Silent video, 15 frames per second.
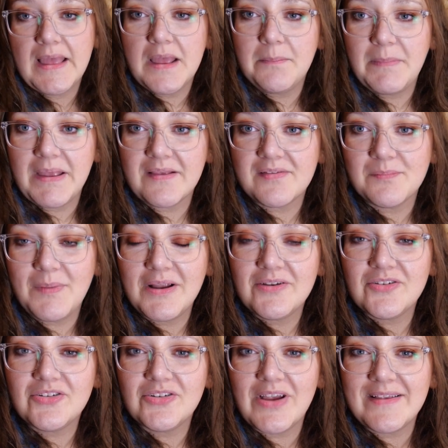And make as
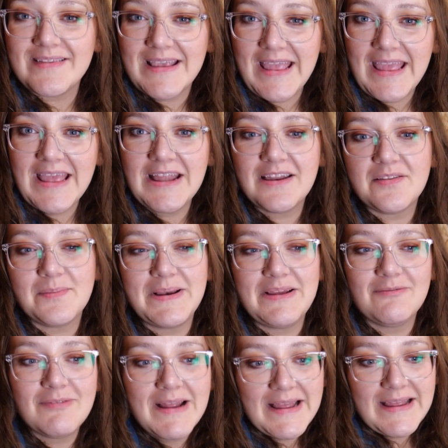much as I can, as
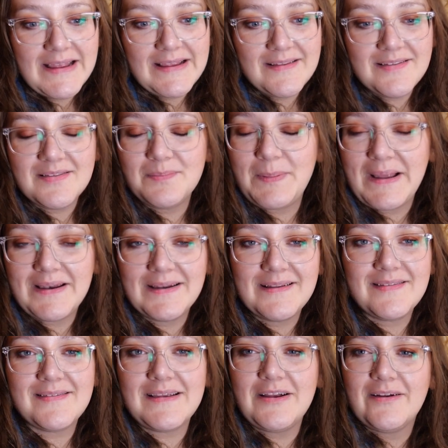many rings,
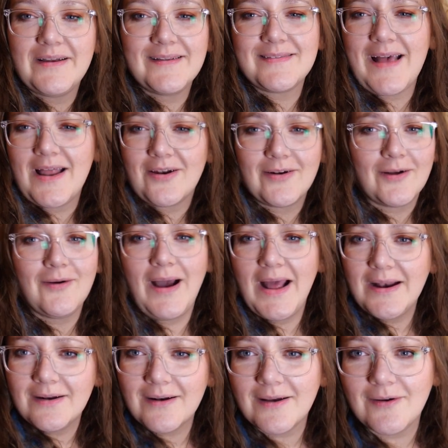pendants, earrings, I don't
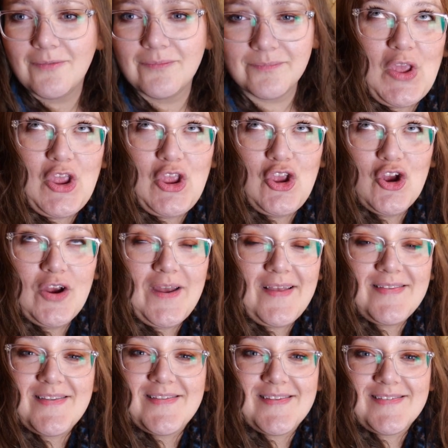know. Your
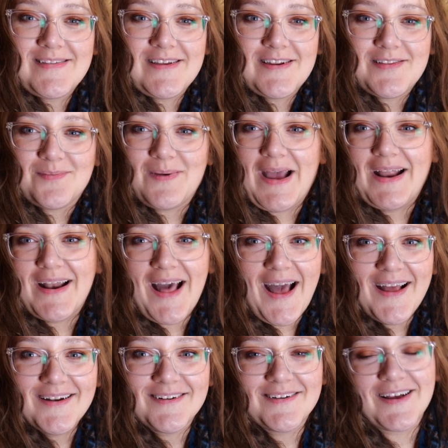guess is as good as mine,
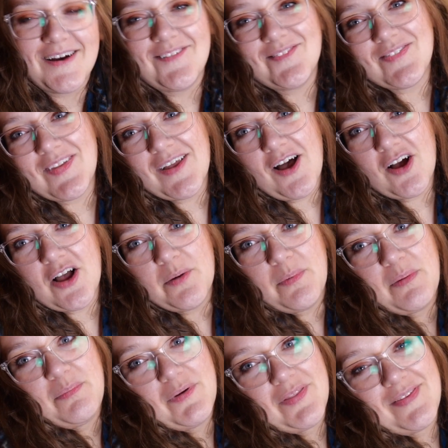I don't know. I'll come
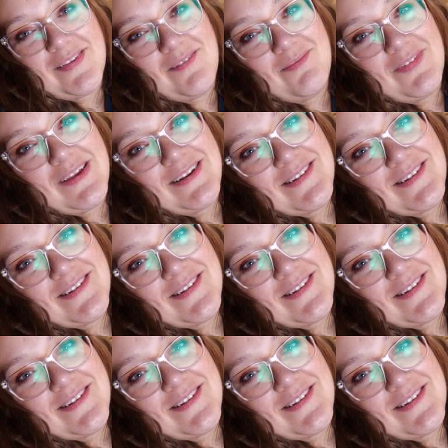up with something